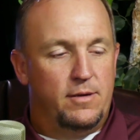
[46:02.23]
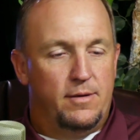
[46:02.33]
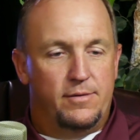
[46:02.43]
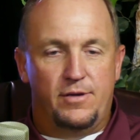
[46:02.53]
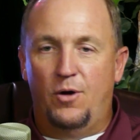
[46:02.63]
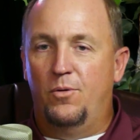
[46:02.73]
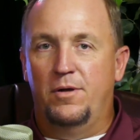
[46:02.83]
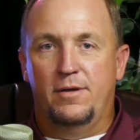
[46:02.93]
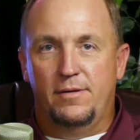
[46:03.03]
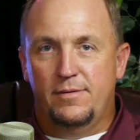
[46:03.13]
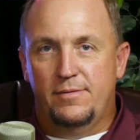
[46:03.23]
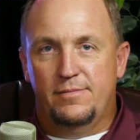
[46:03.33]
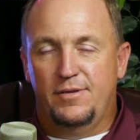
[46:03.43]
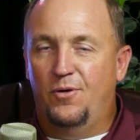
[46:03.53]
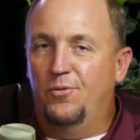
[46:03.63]
don't
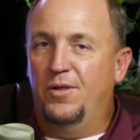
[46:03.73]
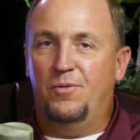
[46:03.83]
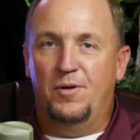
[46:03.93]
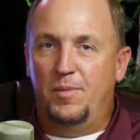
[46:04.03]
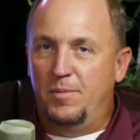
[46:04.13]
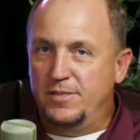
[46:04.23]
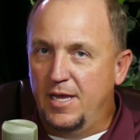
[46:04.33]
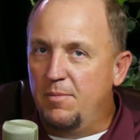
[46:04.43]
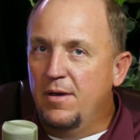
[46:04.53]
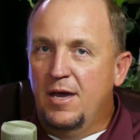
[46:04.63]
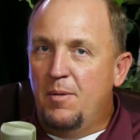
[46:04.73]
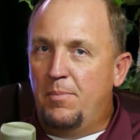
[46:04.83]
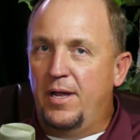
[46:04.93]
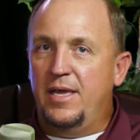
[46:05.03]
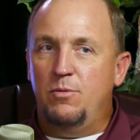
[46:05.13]
really want to remember his name,
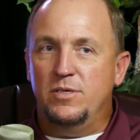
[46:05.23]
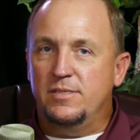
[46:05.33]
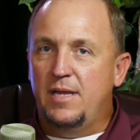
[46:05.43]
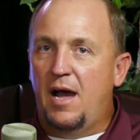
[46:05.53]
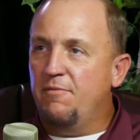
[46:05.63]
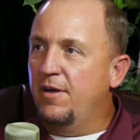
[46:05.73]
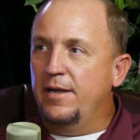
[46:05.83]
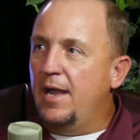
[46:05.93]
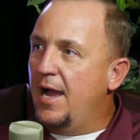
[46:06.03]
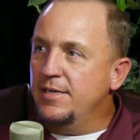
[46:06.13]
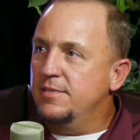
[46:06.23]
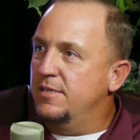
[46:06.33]
but he was not very nice to this